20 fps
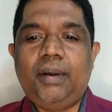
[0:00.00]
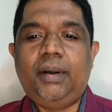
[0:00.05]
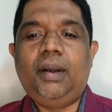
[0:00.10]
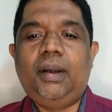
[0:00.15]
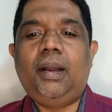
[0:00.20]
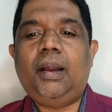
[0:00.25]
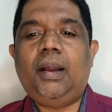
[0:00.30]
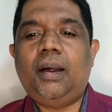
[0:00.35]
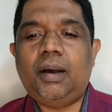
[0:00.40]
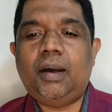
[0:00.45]

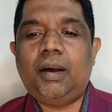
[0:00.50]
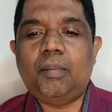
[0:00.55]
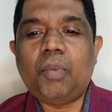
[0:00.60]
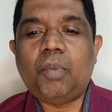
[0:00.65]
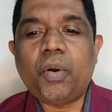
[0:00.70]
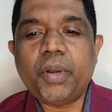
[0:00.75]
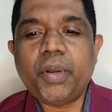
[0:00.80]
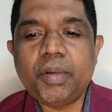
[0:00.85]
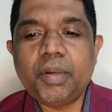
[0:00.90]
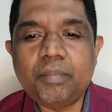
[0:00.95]

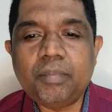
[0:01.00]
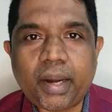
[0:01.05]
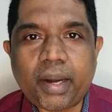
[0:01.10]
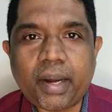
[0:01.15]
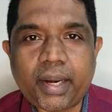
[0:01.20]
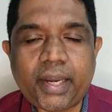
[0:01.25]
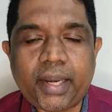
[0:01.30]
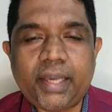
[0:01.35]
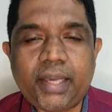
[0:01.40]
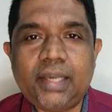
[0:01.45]
modern
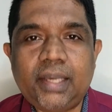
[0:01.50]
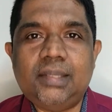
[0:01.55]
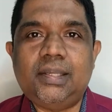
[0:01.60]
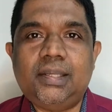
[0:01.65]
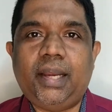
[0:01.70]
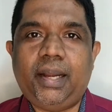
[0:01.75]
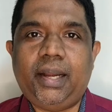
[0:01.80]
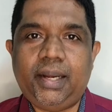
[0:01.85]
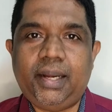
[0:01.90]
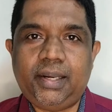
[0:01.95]
marketing is
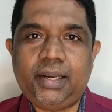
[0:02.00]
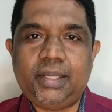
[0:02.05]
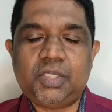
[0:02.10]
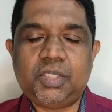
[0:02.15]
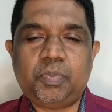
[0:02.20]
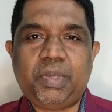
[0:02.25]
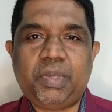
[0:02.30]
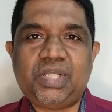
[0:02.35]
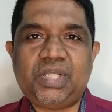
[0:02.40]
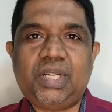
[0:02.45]
headed,
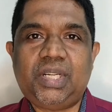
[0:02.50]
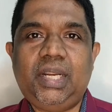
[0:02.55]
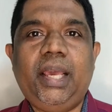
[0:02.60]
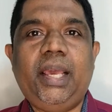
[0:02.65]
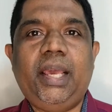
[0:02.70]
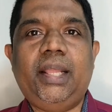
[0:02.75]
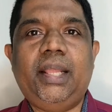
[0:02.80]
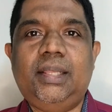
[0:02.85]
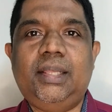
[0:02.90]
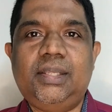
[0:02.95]
especially
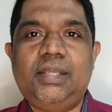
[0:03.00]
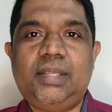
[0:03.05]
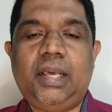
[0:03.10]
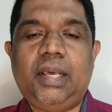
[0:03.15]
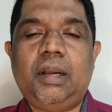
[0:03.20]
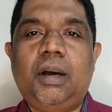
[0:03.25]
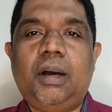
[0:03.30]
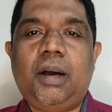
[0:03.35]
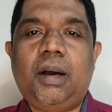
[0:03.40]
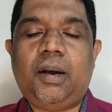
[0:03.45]
in this
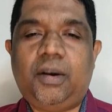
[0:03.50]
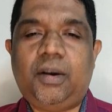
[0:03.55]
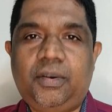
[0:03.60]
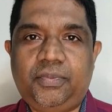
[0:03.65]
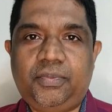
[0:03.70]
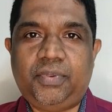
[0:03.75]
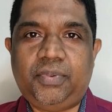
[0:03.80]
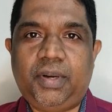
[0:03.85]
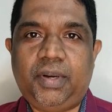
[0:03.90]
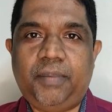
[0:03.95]
era of
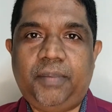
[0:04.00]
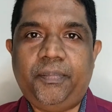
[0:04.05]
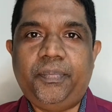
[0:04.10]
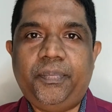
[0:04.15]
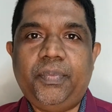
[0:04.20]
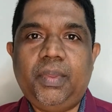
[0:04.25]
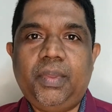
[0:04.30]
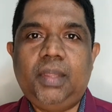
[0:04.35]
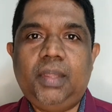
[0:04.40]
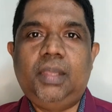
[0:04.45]

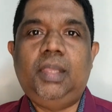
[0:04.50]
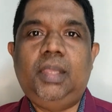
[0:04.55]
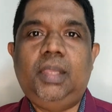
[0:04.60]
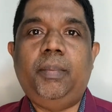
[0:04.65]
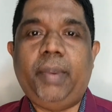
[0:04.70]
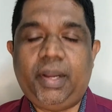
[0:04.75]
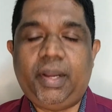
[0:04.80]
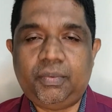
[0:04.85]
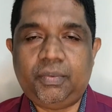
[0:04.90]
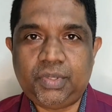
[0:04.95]
the
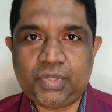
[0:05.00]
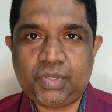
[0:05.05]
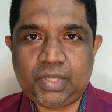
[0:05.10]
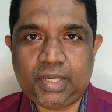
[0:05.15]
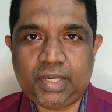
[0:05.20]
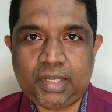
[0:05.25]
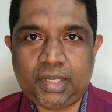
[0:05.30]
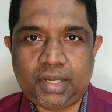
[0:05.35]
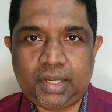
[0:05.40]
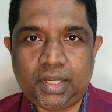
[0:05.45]
metaverse
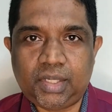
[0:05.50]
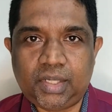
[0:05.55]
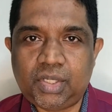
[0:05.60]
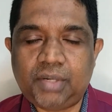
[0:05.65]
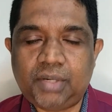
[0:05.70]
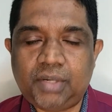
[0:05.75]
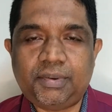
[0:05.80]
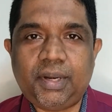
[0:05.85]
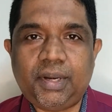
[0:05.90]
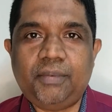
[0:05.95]
and
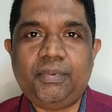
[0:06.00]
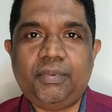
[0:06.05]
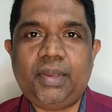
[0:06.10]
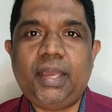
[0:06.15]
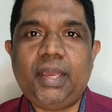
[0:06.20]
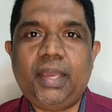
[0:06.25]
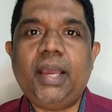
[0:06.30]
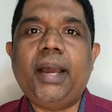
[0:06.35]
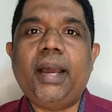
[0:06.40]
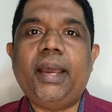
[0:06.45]
generative
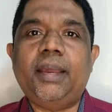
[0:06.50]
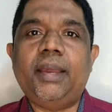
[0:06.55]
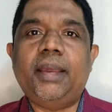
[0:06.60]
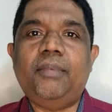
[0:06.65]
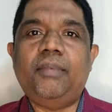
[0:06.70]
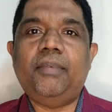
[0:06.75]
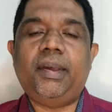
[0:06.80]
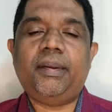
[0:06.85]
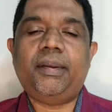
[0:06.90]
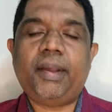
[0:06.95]
AI,
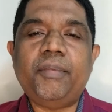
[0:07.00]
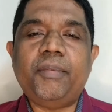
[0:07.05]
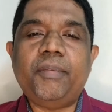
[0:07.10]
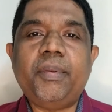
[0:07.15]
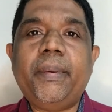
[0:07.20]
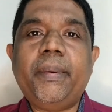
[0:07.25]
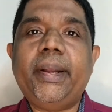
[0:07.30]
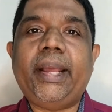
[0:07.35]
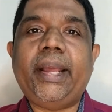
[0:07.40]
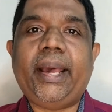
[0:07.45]
where
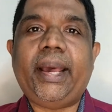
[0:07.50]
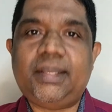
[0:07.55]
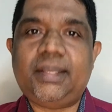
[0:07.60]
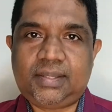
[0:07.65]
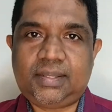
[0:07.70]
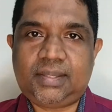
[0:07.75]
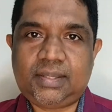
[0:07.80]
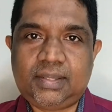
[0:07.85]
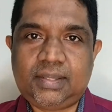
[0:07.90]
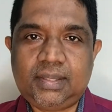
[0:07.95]
everyone
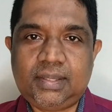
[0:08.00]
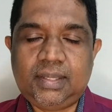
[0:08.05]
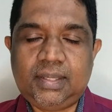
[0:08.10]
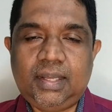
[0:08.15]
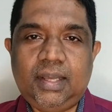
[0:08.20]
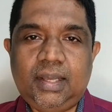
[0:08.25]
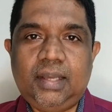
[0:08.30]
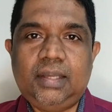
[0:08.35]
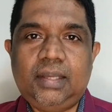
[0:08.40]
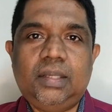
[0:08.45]
has
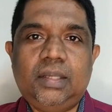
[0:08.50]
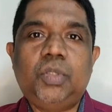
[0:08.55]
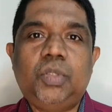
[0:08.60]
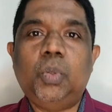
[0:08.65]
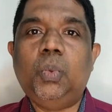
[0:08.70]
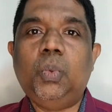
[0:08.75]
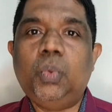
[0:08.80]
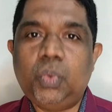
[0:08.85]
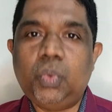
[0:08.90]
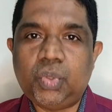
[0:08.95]

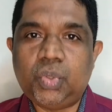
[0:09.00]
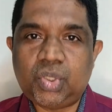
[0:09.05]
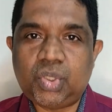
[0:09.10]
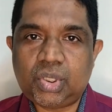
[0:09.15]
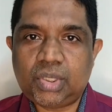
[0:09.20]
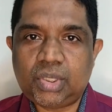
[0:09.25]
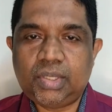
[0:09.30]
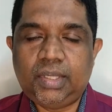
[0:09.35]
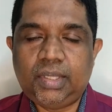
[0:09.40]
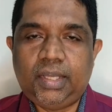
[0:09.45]

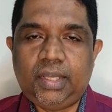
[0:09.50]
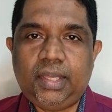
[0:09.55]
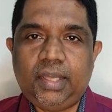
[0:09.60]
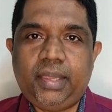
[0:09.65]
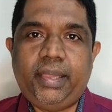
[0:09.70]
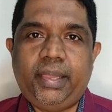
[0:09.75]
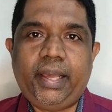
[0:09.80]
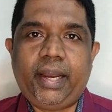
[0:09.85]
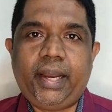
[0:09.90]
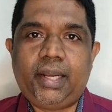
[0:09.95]
tools
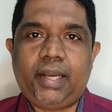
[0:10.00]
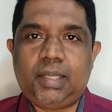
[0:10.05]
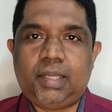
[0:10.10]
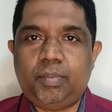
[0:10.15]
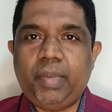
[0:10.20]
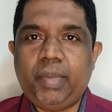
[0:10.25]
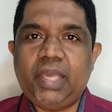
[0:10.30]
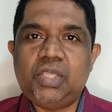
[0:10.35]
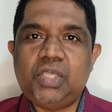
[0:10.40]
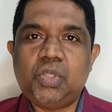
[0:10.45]
that
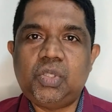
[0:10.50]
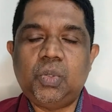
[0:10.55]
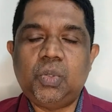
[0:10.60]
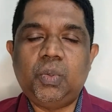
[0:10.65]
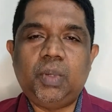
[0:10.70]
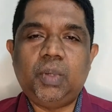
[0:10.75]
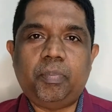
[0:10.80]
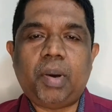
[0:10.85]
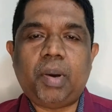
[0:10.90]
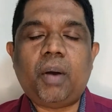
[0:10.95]
makes you in
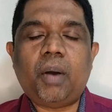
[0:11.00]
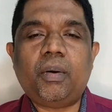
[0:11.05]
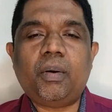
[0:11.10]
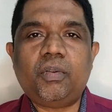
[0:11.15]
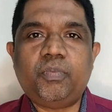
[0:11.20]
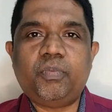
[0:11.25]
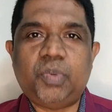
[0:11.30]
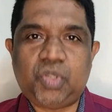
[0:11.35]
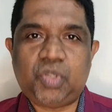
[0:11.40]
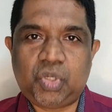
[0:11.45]
a power of
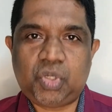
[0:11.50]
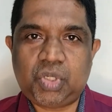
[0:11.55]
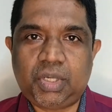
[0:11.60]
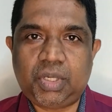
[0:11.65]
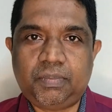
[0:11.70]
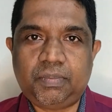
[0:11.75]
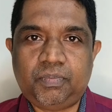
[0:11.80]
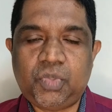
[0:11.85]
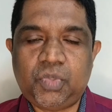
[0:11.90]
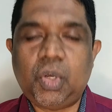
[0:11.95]
position.
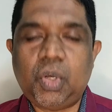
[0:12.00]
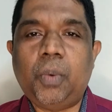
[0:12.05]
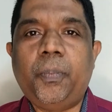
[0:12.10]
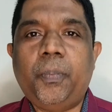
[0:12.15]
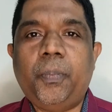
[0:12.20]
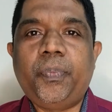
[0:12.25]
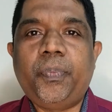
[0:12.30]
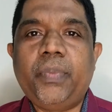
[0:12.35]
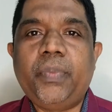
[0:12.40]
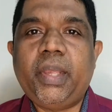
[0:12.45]
So
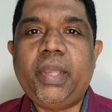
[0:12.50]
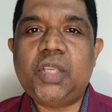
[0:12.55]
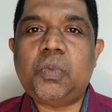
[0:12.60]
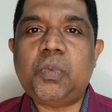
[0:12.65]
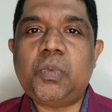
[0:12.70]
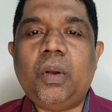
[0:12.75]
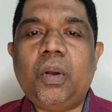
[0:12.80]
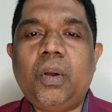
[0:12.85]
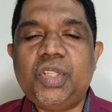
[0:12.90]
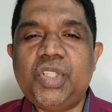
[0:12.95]
a
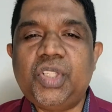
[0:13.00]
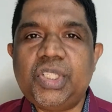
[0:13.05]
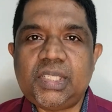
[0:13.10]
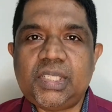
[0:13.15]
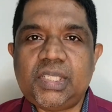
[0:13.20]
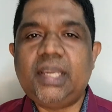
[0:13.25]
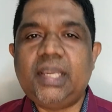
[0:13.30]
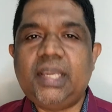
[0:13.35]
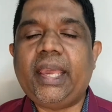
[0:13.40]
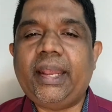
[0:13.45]
small
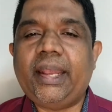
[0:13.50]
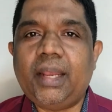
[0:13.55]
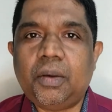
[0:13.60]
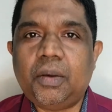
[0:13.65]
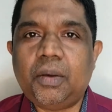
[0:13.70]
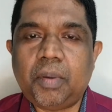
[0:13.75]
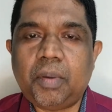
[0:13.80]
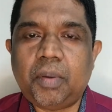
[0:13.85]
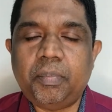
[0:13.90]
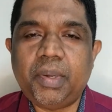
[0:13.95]
agency can now
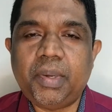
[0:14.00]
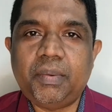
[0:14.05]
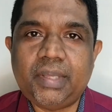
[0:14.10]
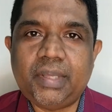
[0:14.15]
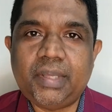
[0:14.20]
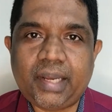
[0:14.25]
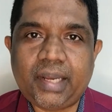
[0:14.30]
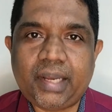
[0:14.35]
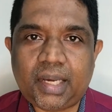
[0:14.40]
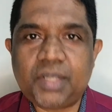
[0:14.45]
compete with a
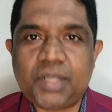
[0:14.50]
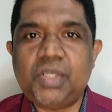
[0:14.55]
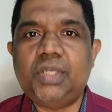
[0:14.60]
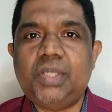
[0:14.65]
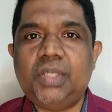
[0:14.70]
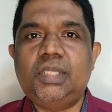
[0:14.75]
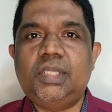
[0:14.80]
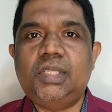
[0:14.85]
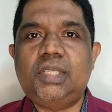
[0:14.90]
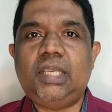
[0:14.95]
large
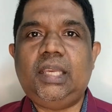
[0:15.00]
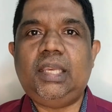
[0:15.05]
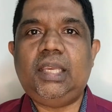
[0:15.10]
agency